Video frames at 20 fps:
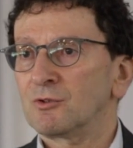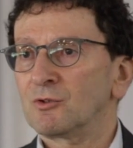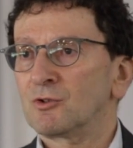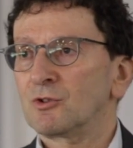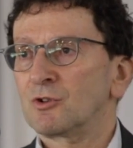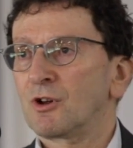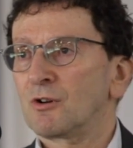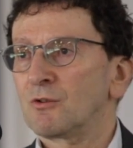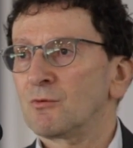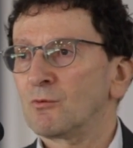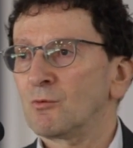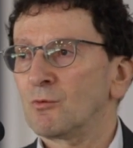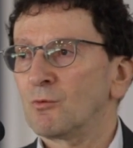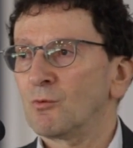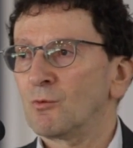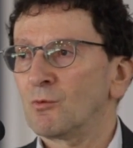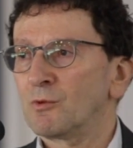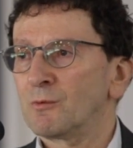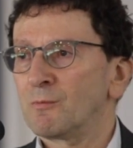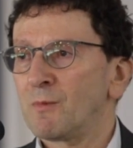you know,
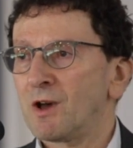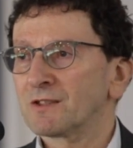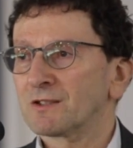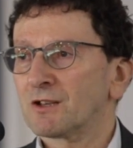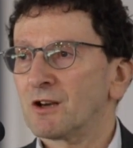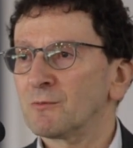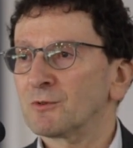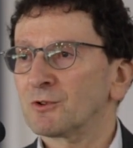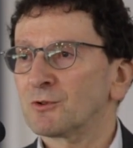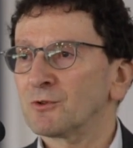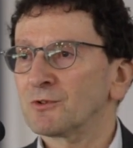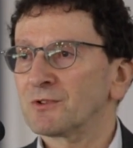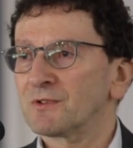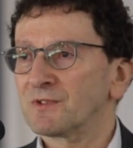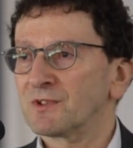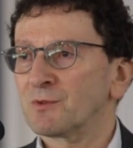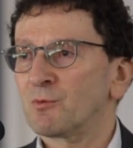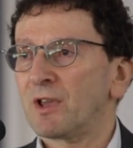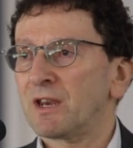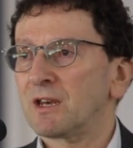the most common cause
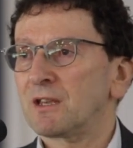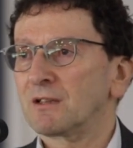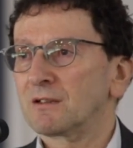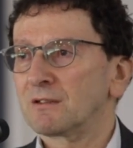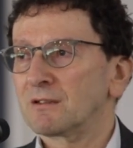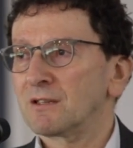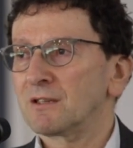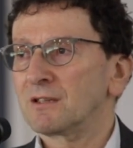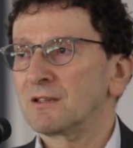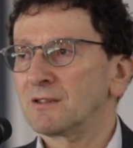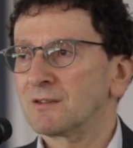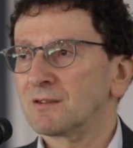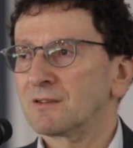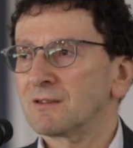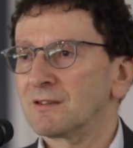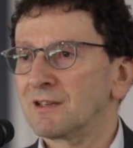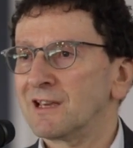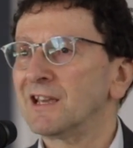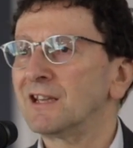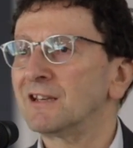of sweating
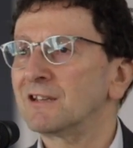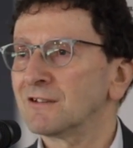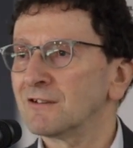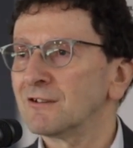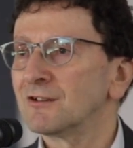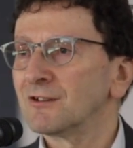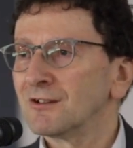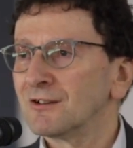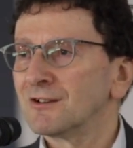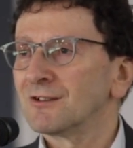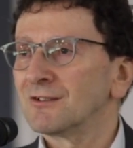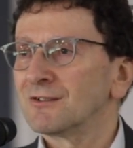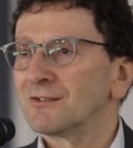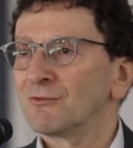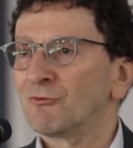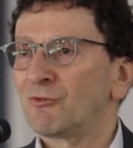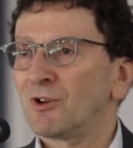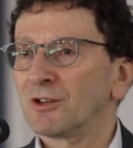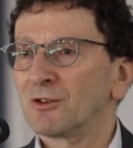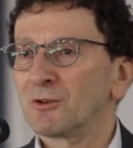is heat
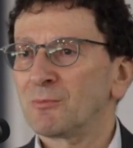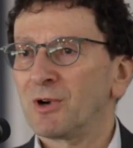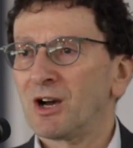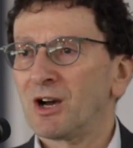followed